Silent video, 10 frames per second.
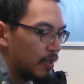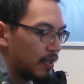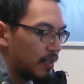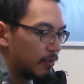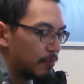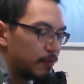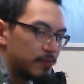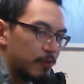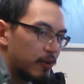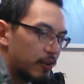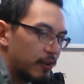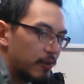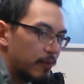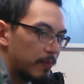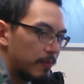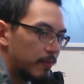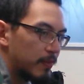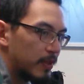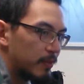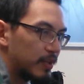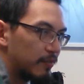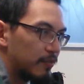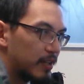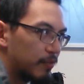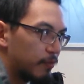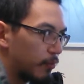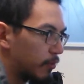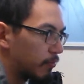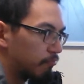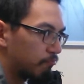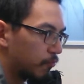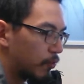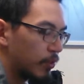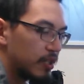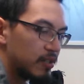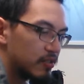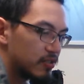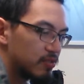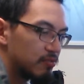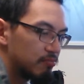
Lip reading: And then we moved to Morocco, and we lived there for 4 years.